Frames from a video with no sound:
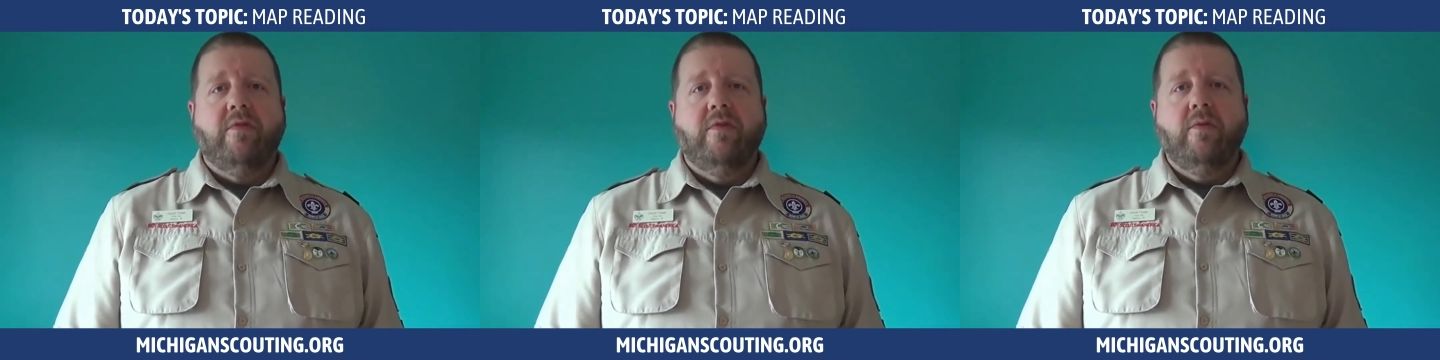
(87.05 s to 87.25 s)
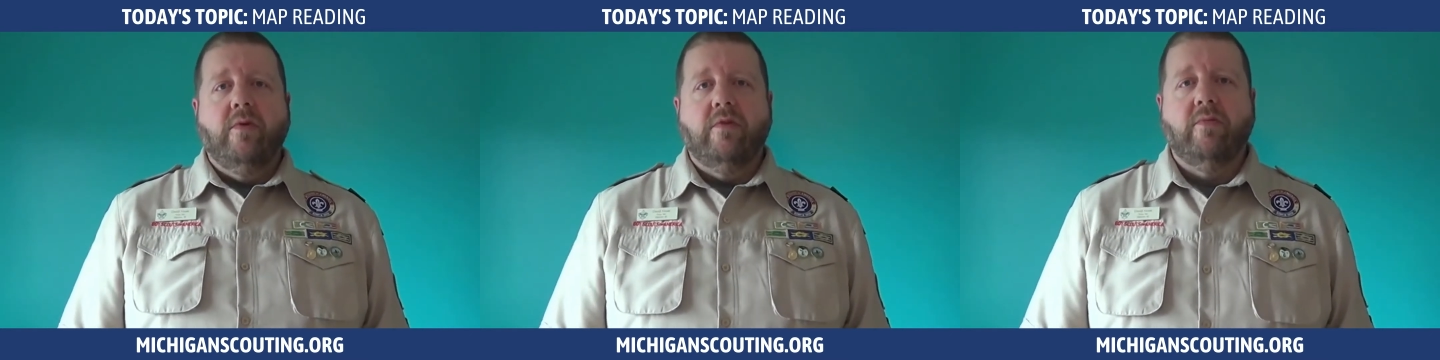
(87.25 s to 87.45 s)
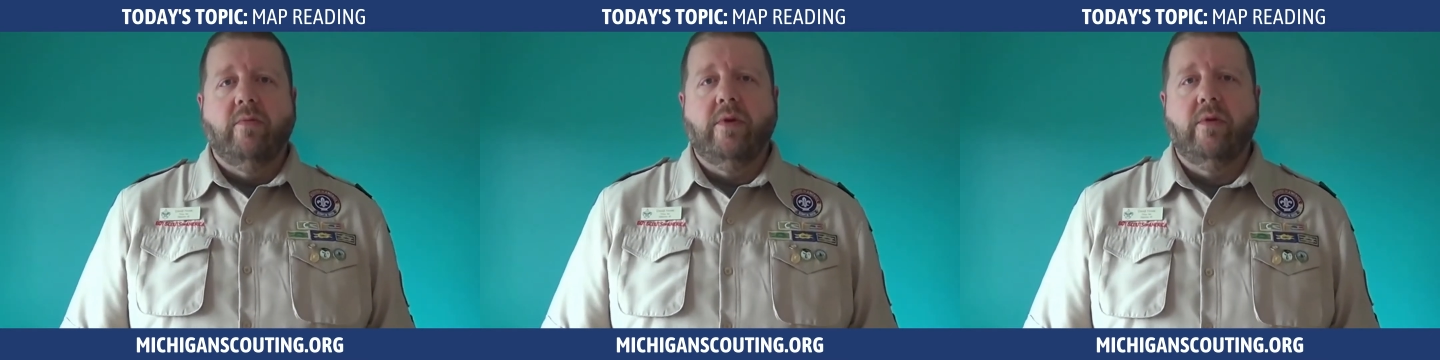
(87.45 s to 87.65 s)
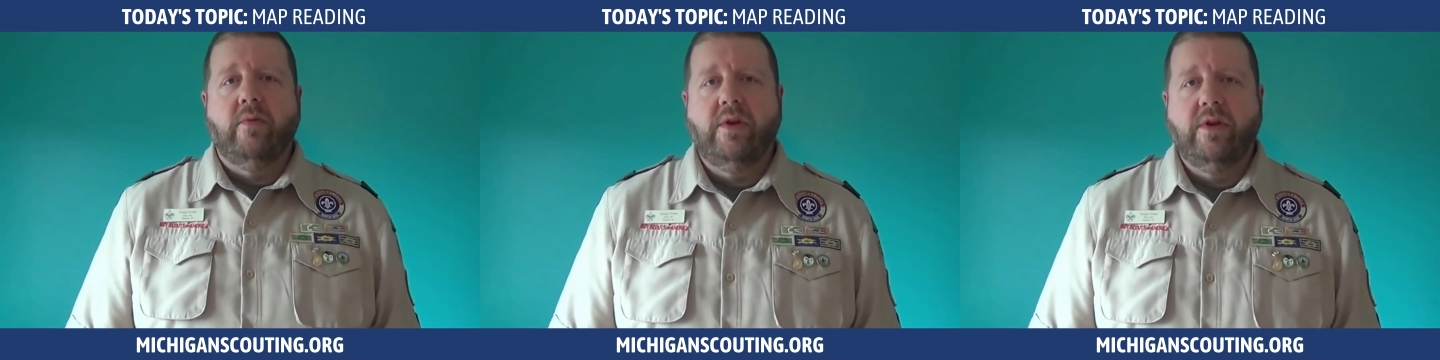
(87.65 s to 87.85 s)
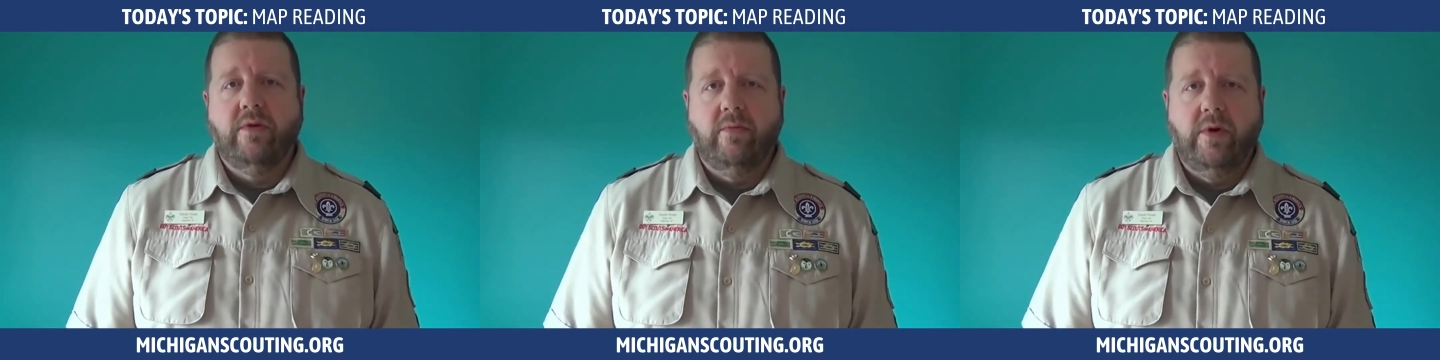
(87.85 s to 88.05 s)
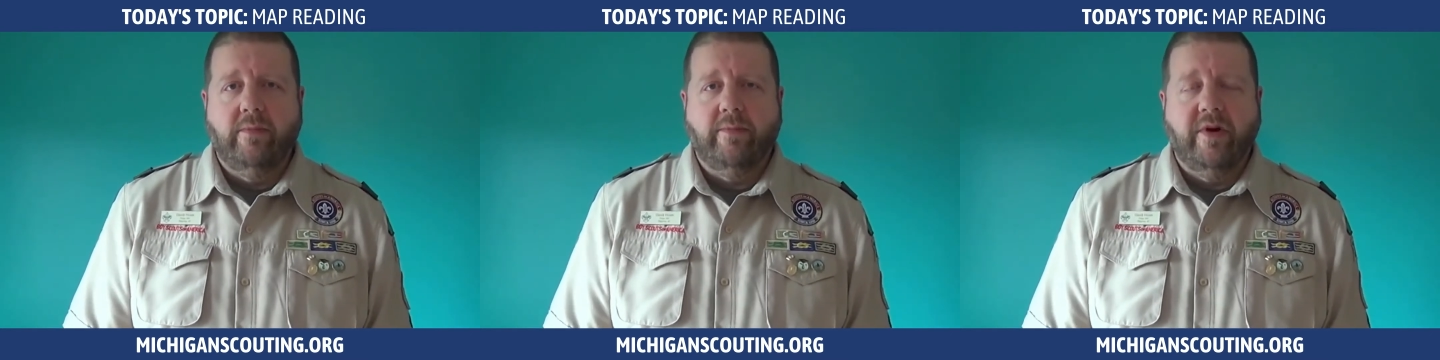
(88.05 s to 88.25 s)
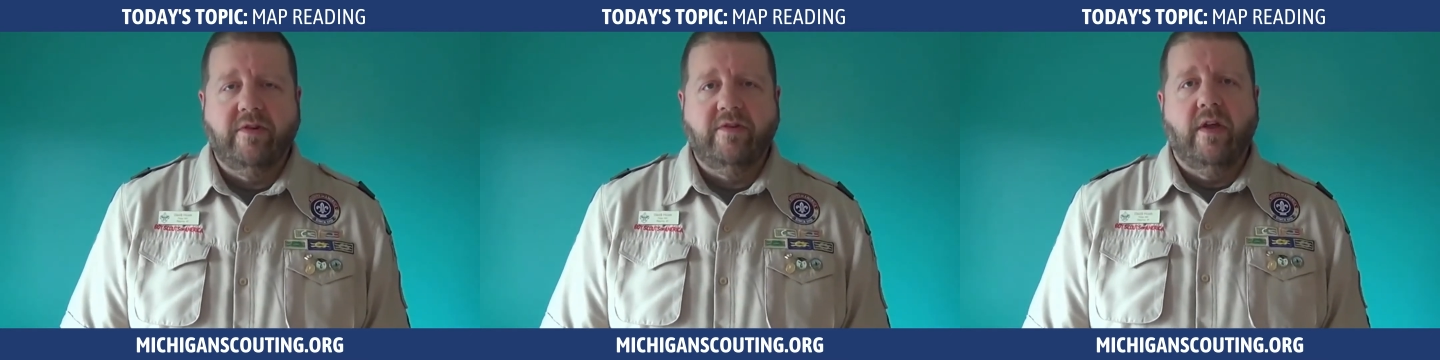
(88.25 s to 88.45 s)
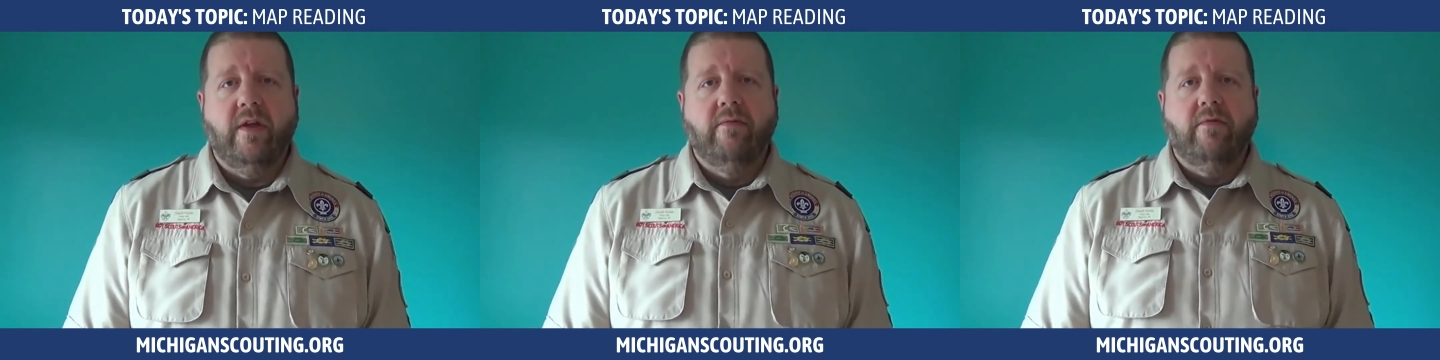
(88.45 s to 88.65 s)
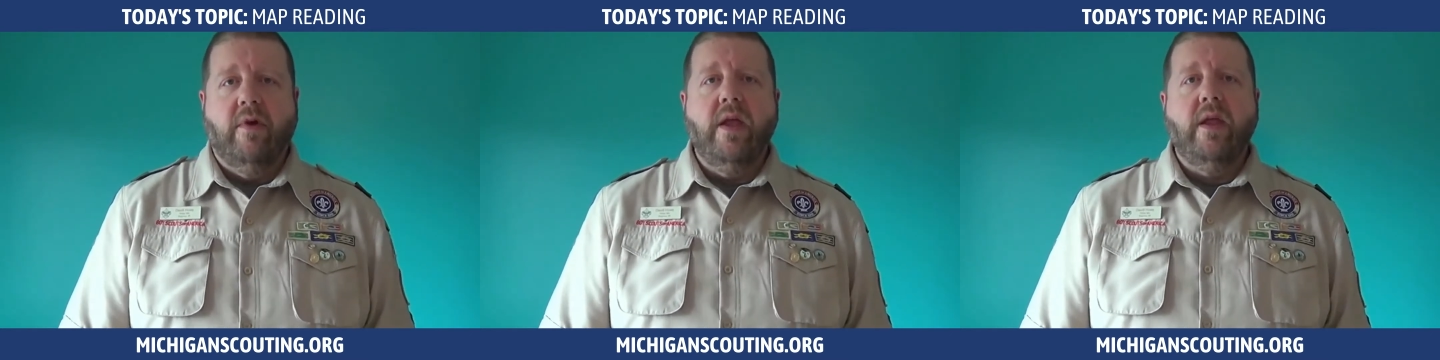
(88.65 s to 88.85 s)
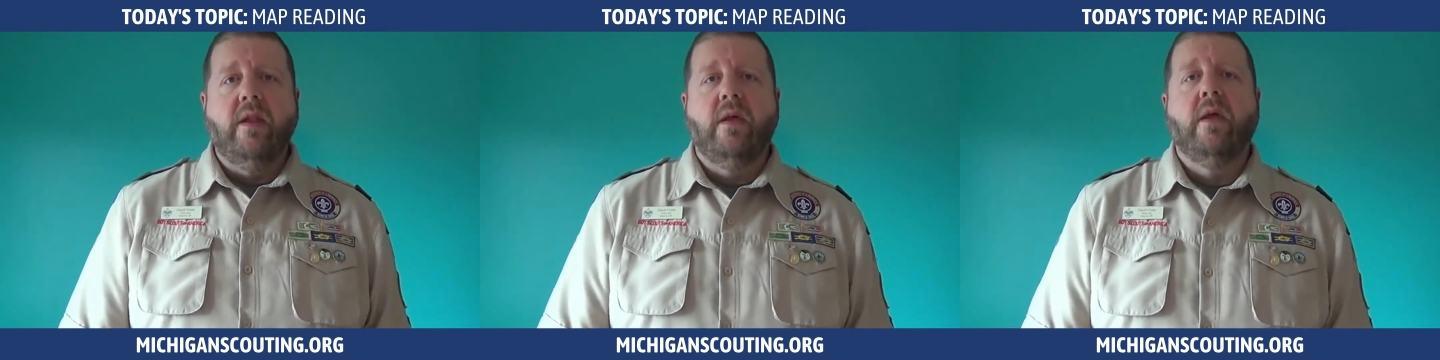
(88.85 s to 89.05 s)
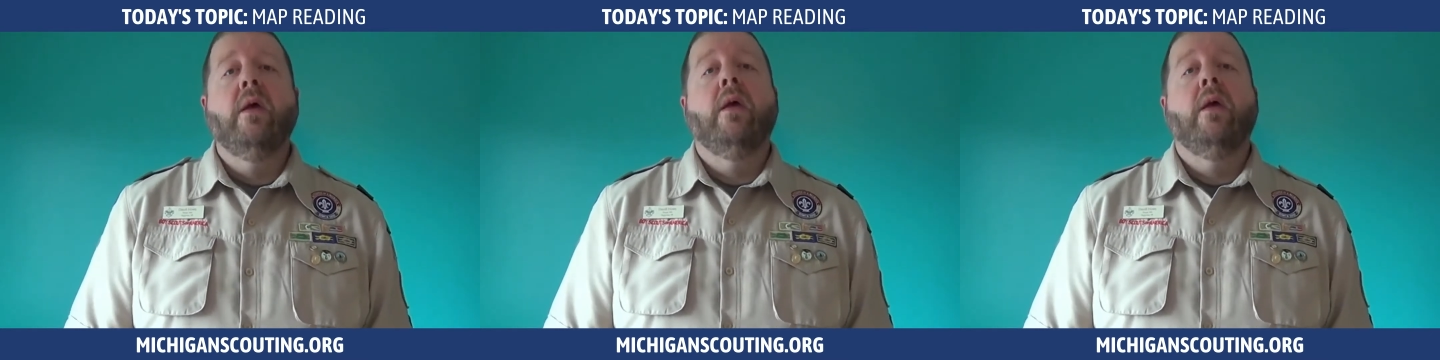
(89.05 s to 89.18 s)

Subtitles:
to us. We don't need to read them ourselves, right?